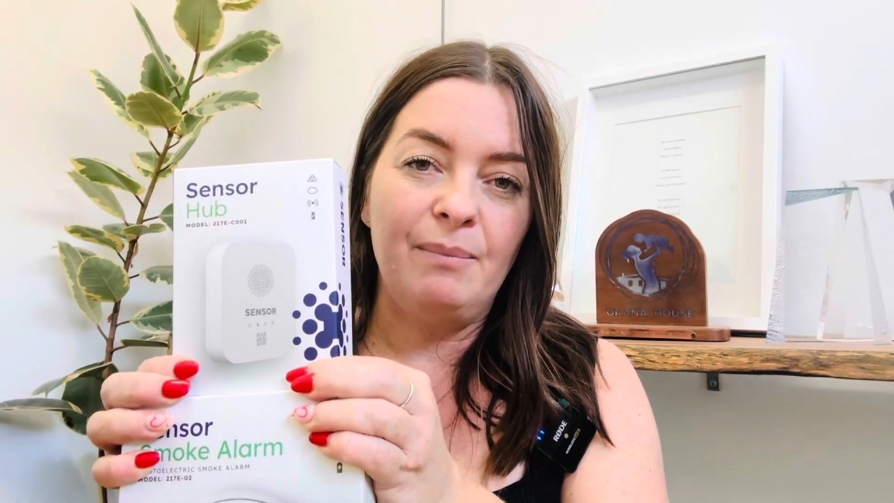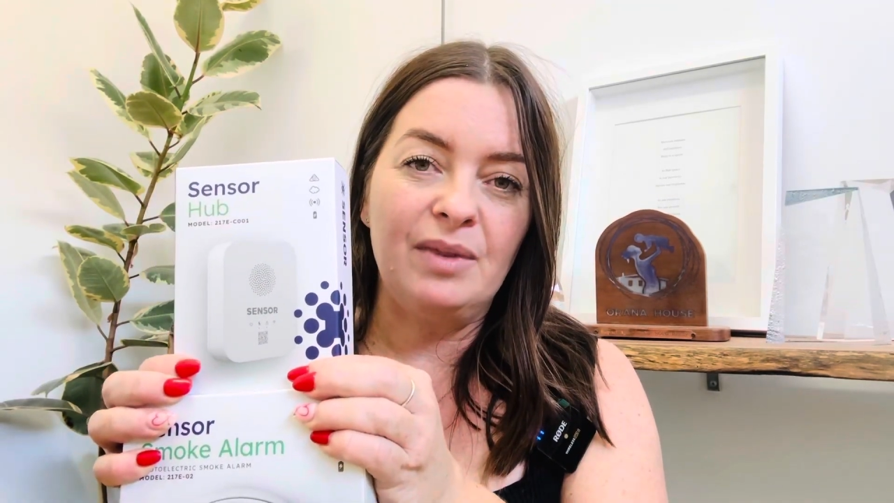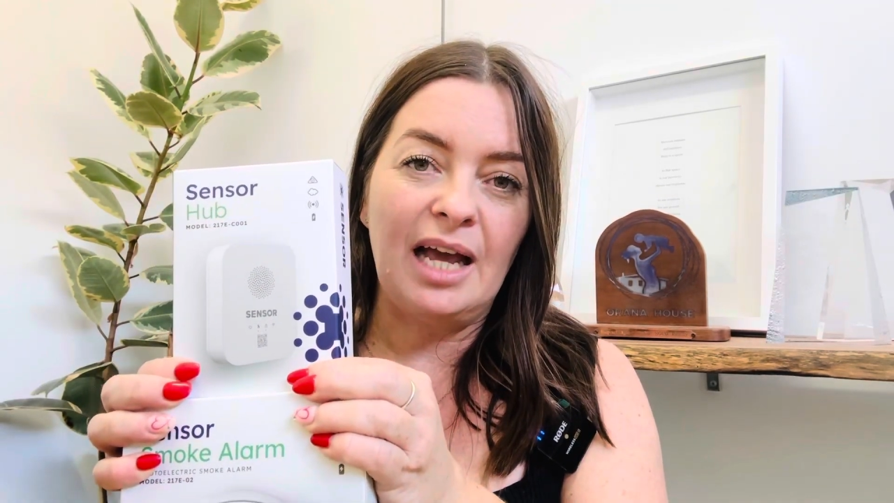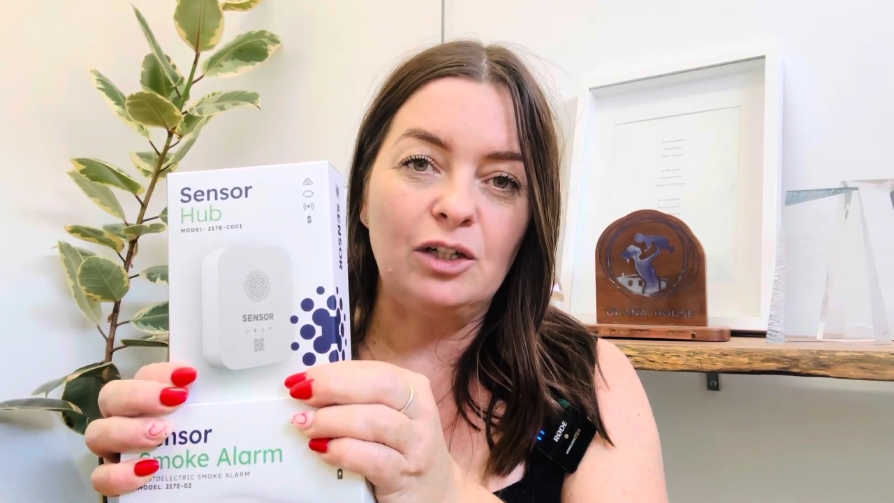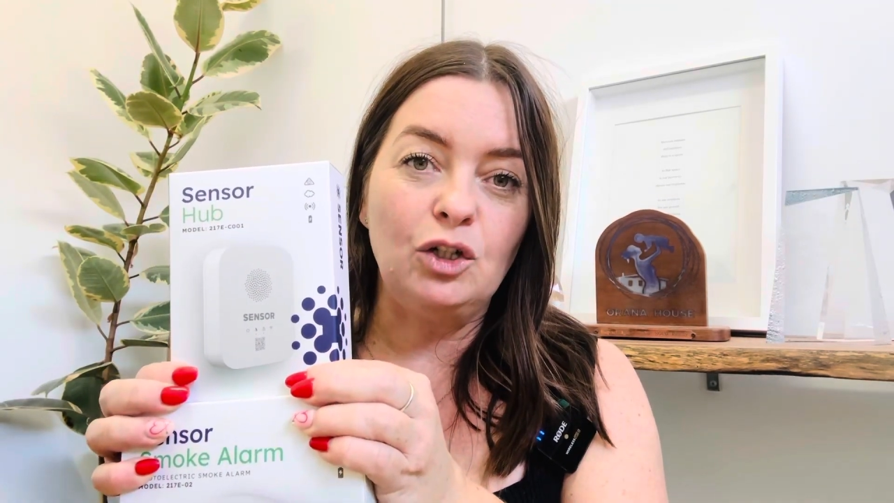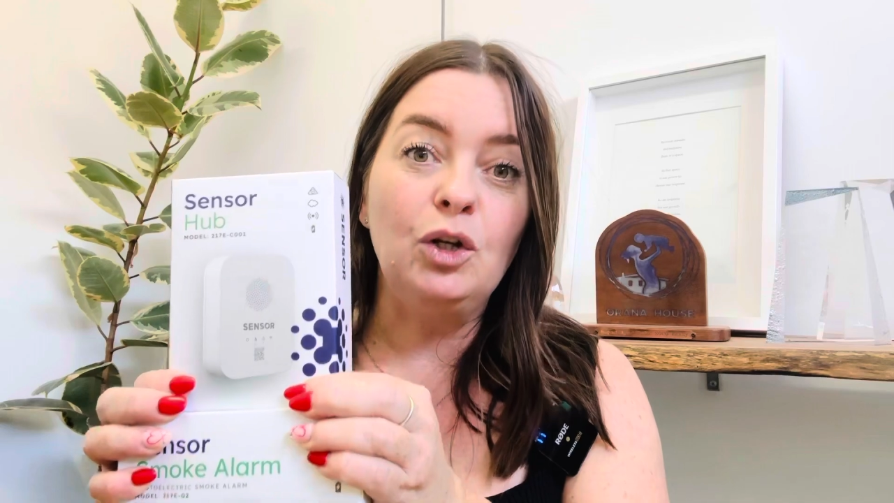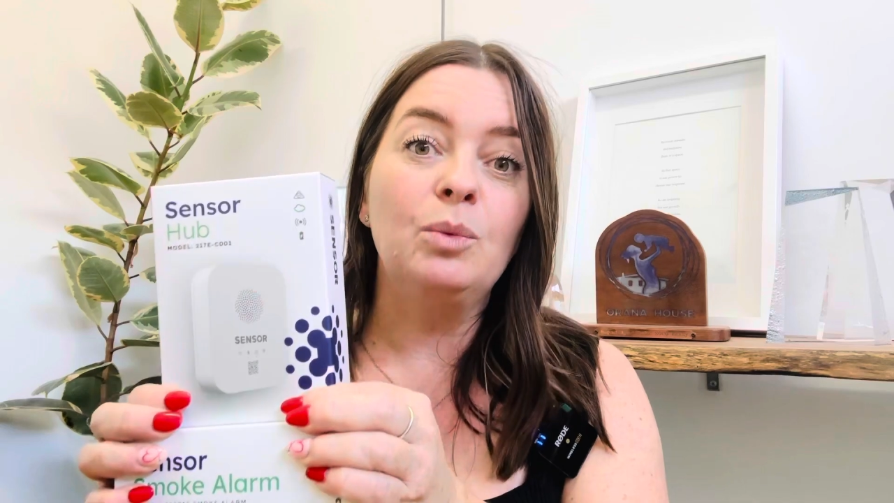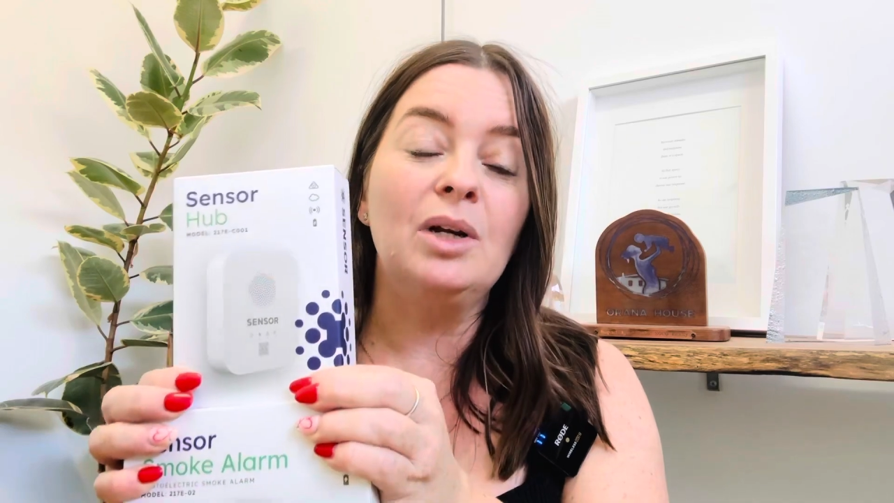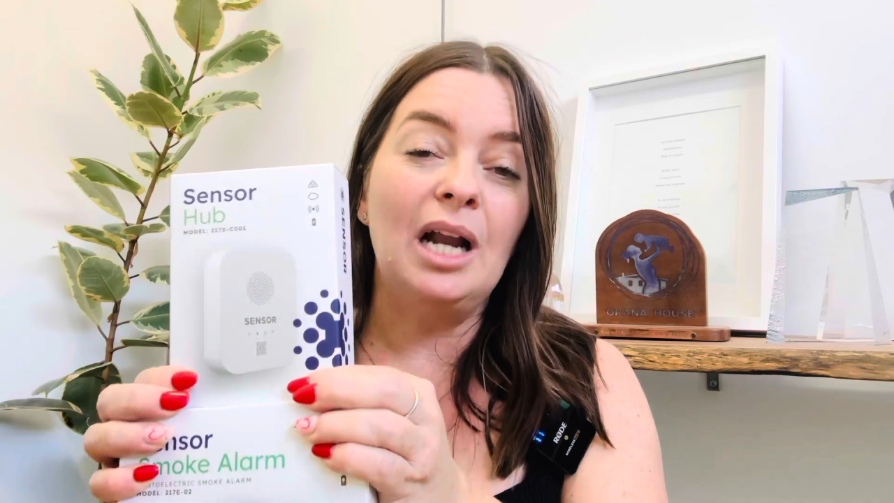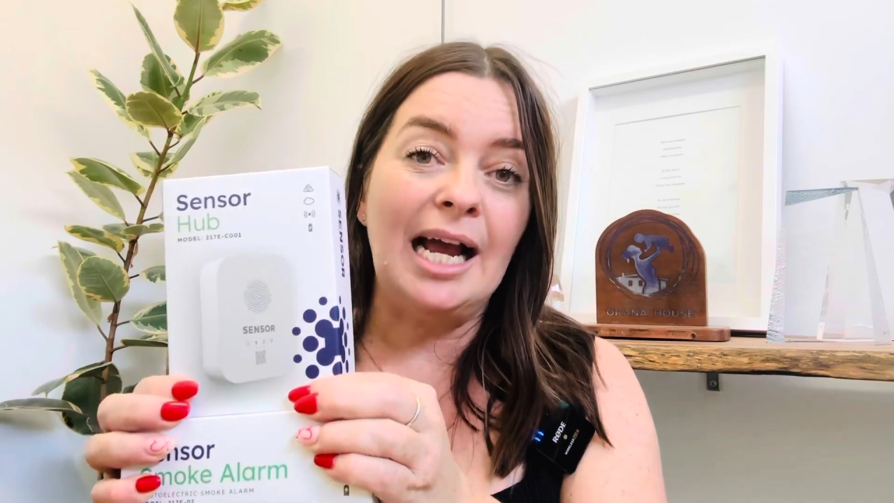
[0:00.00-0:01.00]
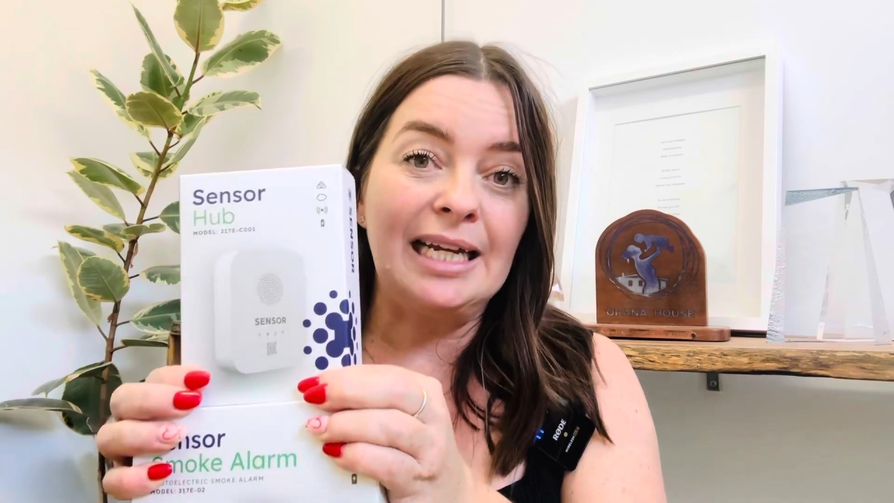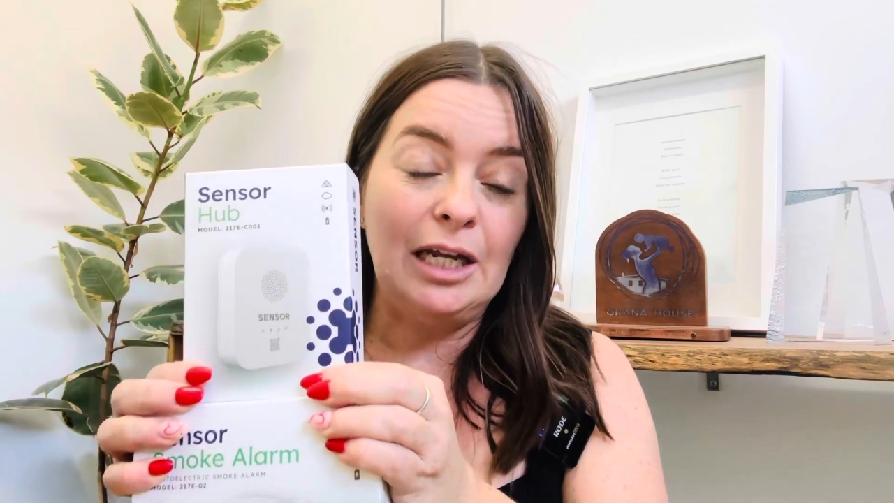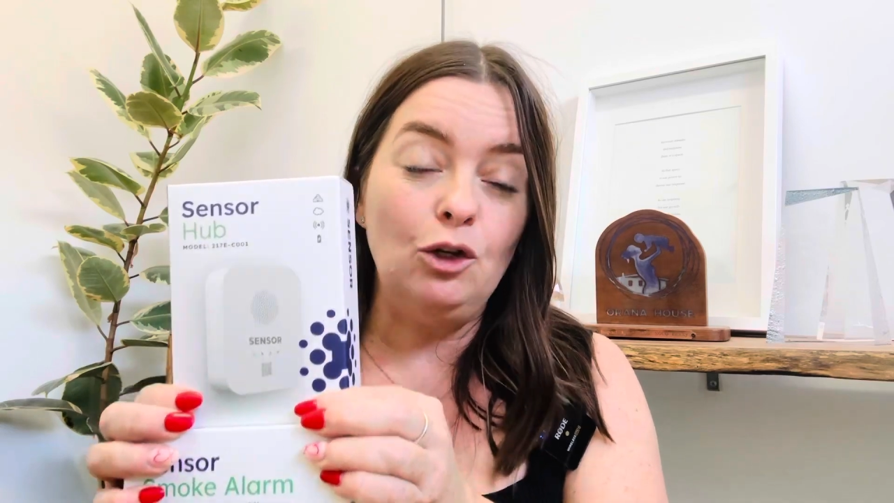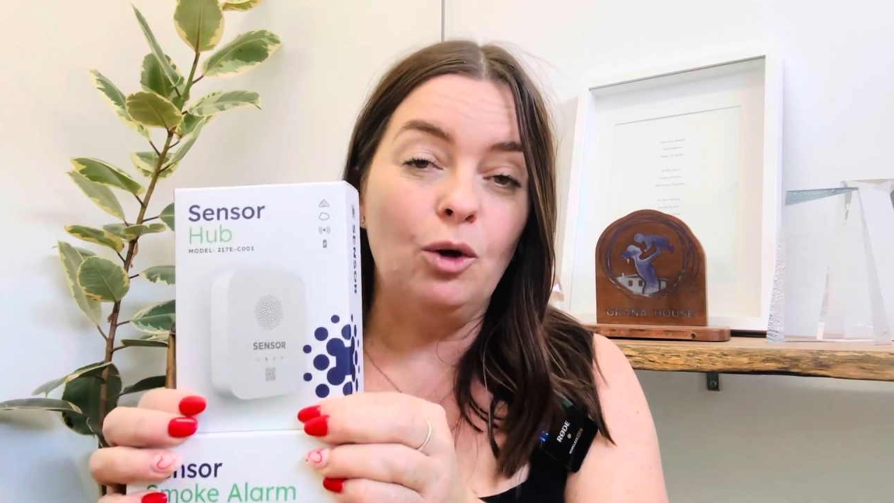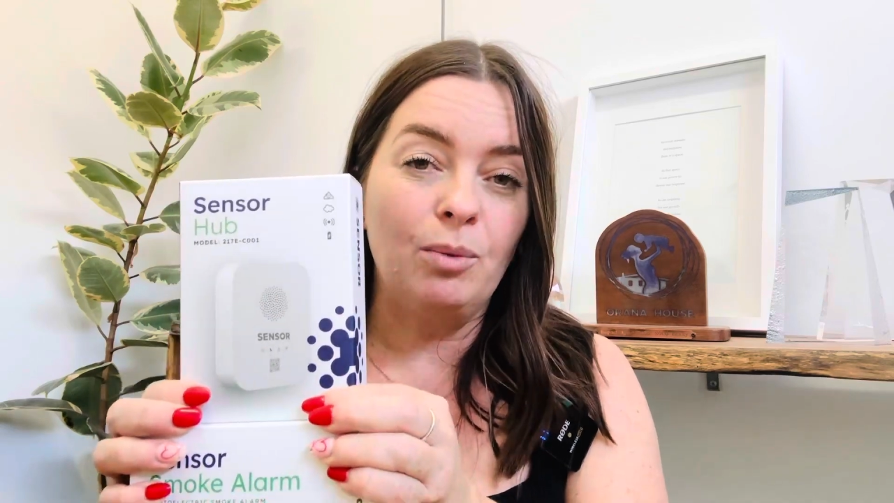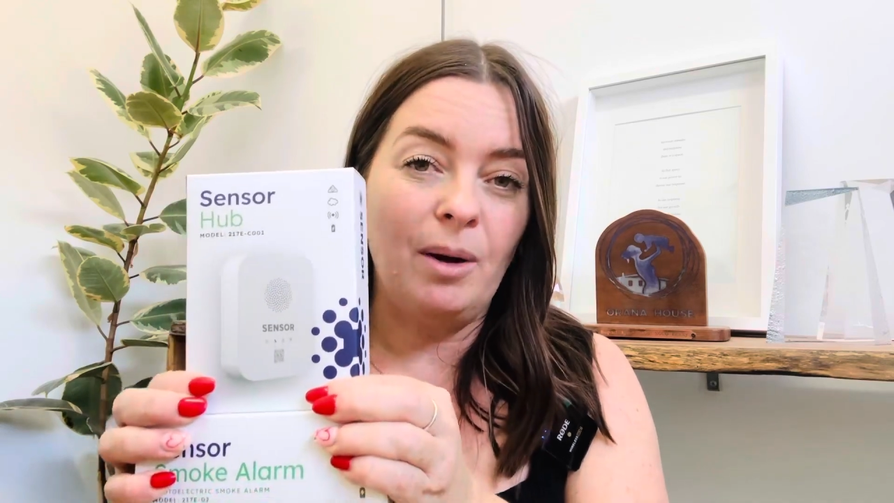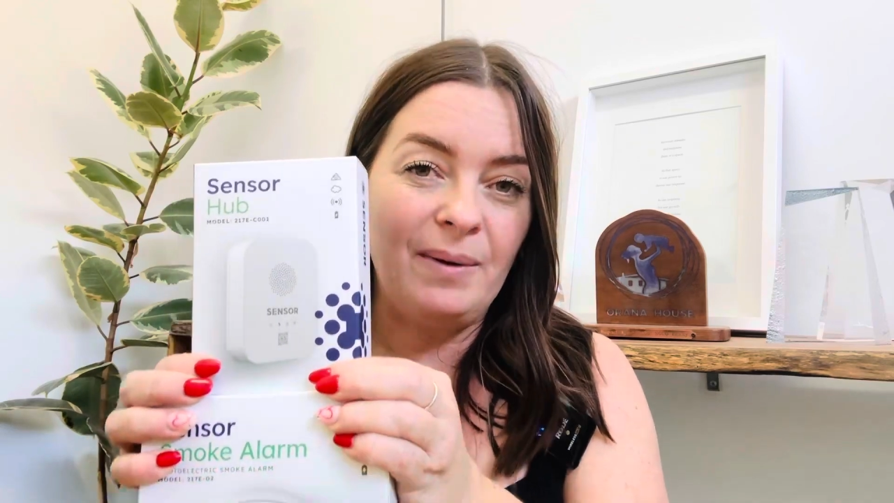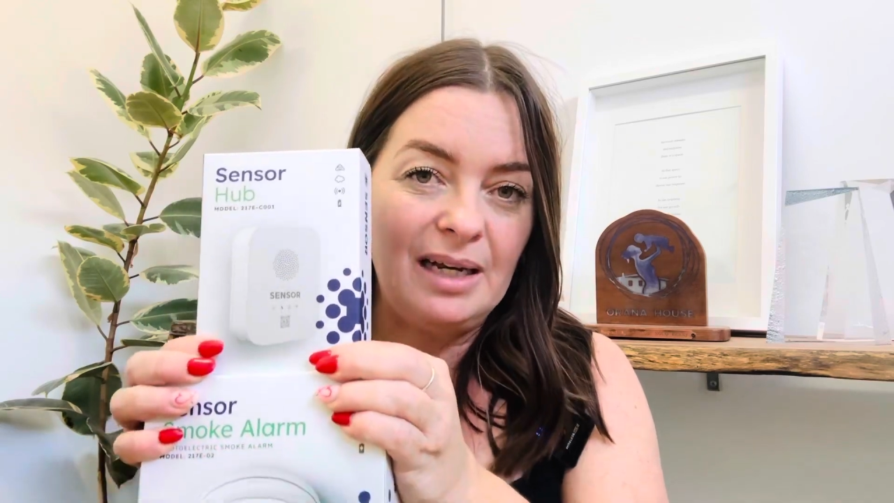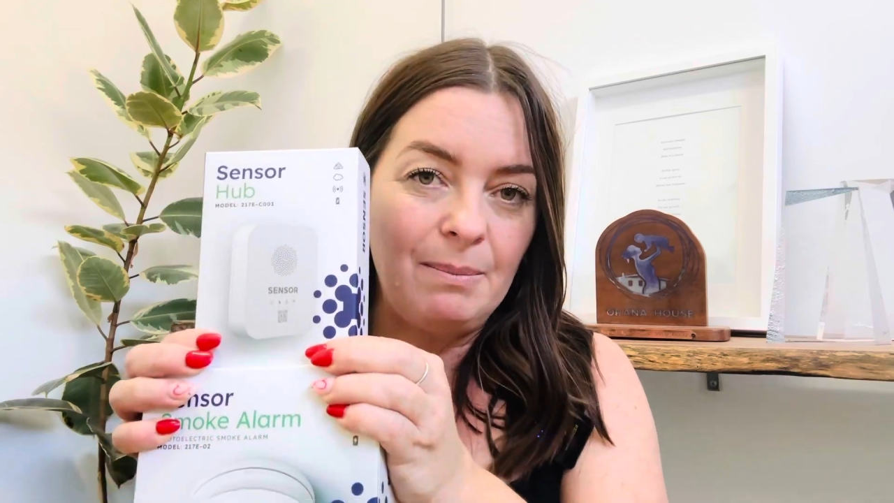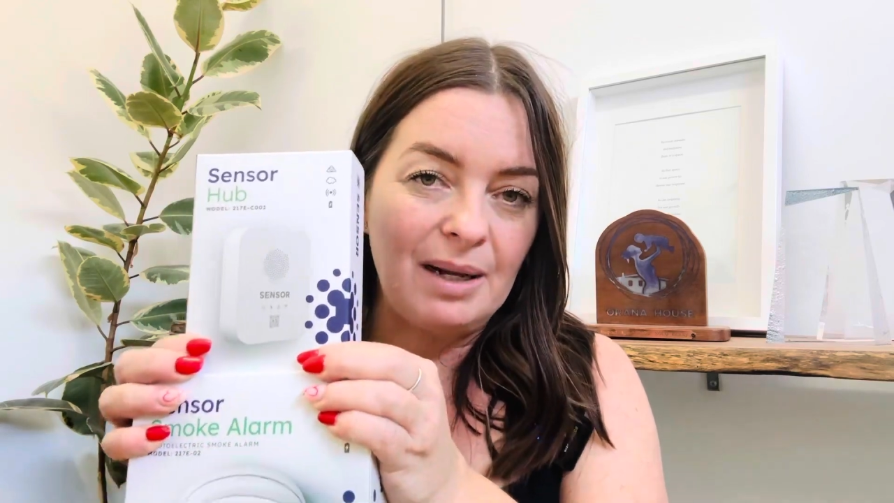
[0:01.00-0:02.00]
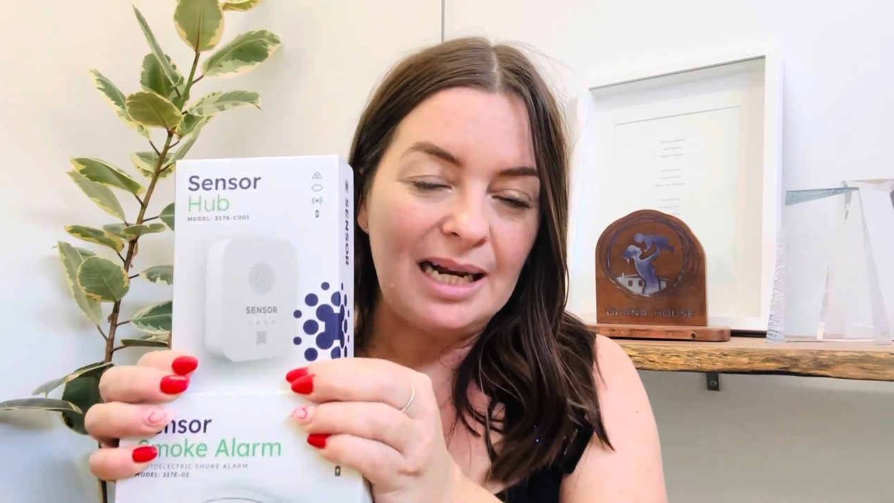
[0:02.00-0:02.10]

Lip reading: that you would like in your property,